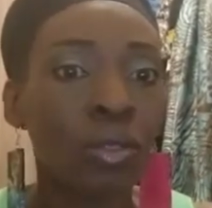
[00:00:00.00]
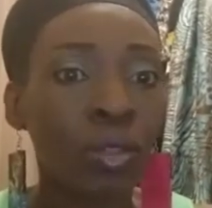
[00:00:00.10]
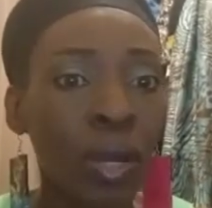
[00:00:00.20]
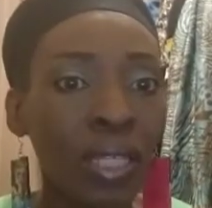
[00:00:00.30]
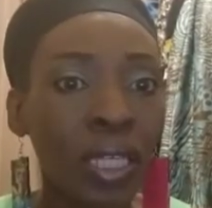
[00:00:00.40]

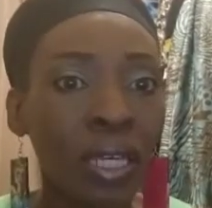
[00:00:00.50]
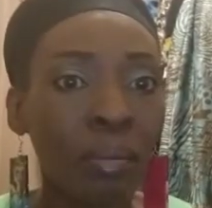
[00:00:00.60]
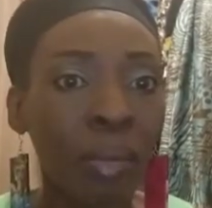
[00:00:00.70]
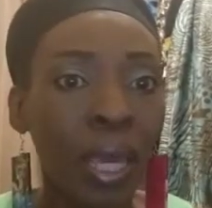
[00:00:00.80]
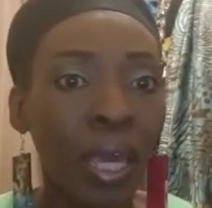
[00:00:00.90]
Do I say
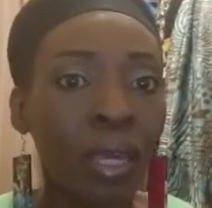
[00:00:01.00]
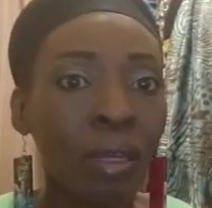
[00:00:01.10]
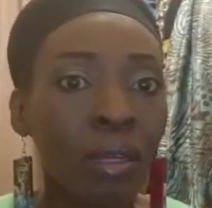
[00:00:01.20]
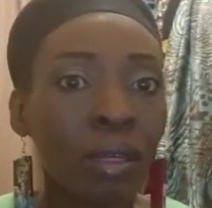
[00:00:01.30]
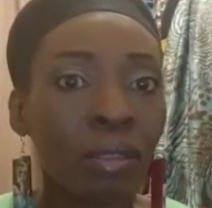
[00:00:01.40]
it back,
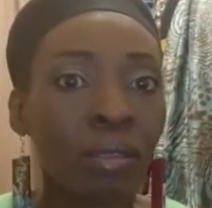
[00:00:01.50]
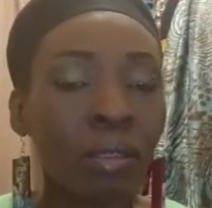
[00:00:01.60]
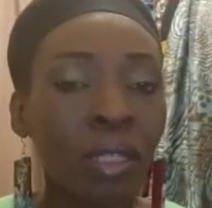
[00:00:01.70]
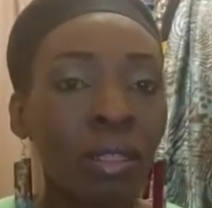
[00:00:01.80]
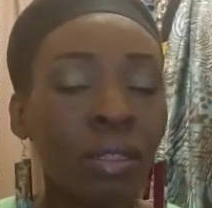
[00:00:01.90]

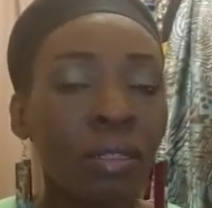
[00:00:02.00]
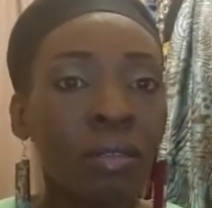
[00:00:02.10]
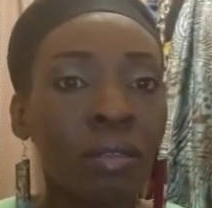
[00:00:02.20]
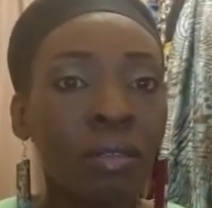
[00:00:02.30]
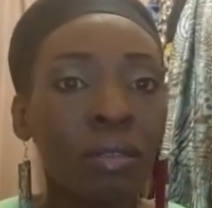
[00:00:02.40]
Thea?
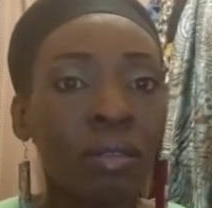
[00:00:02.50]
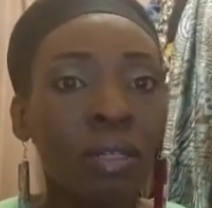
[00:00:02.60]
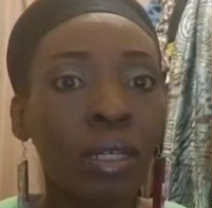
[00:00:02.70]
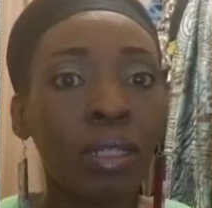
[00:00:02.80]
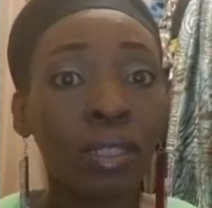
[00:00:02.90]

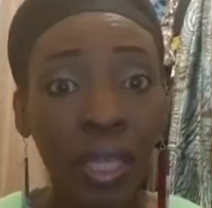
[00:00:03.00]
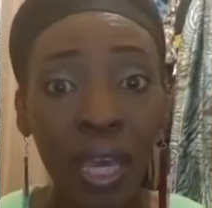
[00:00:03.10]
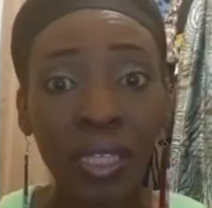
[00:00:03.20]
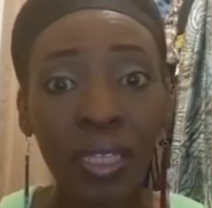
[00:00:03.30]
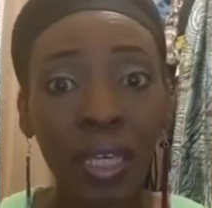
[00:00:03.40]

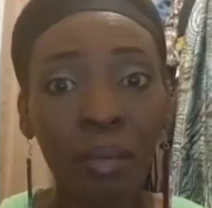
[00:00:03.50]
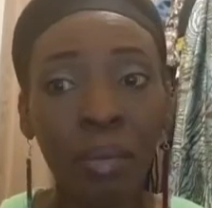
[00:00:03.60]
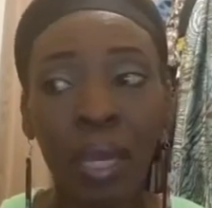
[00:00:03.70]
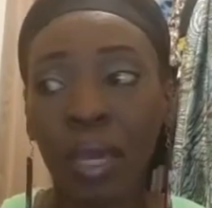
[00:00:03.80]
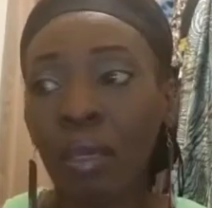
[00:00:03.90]
Yeah, I say it
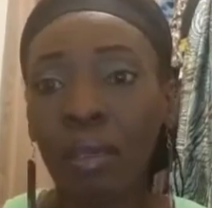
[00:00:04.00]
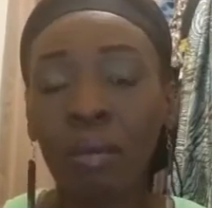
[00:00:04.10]
back.